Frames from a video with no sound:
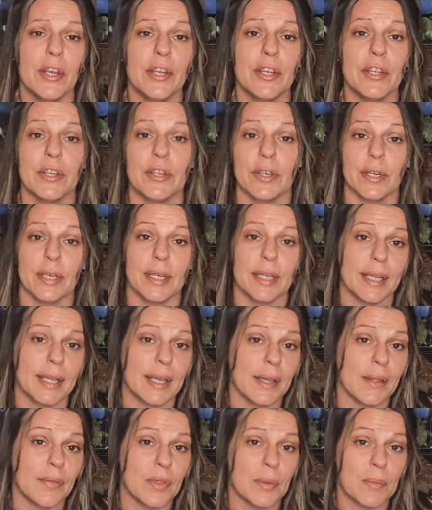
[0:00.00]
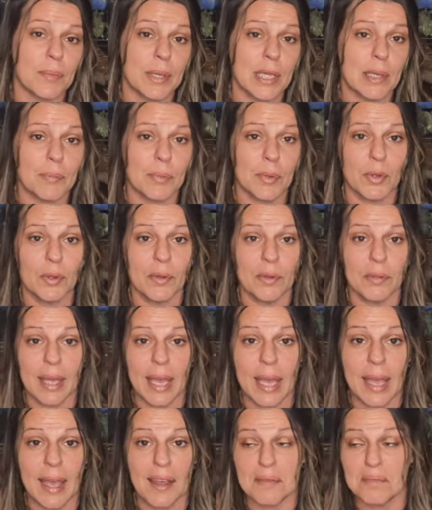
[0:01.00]
You're going to get the people
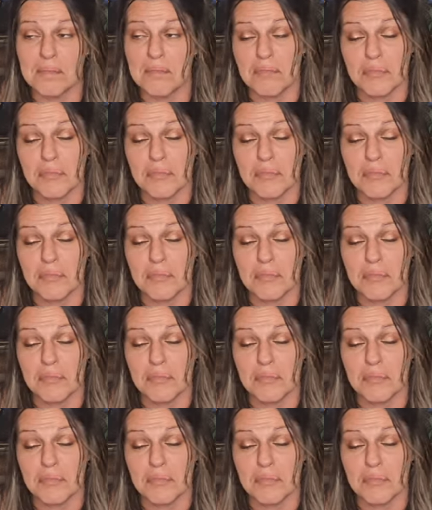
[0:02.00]
that